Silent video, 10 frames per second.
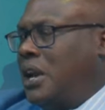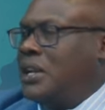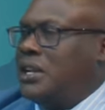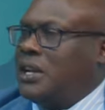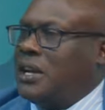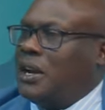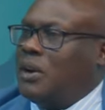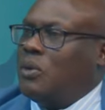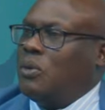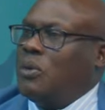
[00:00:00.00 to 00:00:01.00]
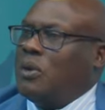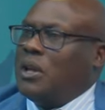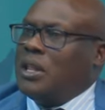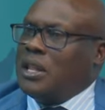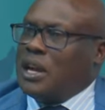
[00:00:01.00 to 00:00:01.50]
and
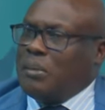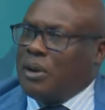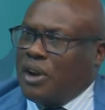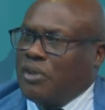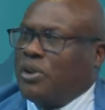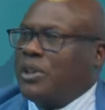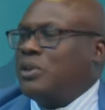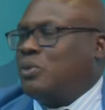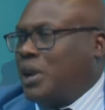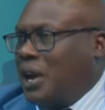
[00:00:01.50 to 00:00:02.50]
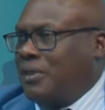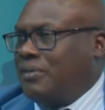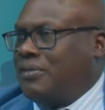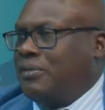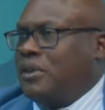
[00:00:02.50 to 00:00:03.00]
the camaraderie that we
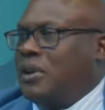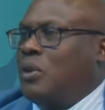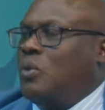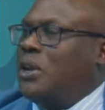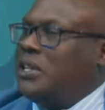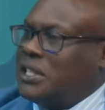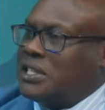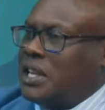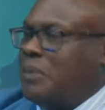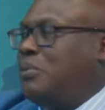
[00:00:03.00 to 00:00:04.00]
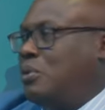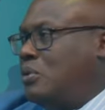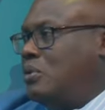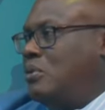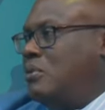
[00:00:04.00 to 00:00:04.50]
have will just keep
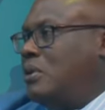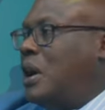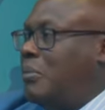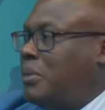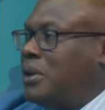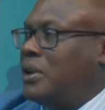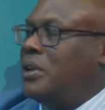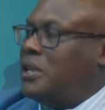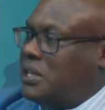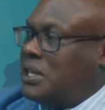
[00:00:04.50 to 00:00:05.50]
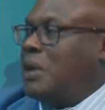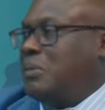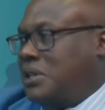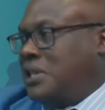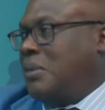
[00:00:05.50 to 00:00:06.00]
you coming time
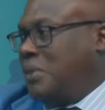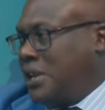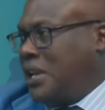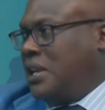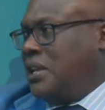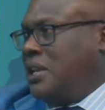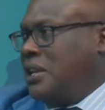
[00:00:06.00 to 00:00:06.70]
and time again.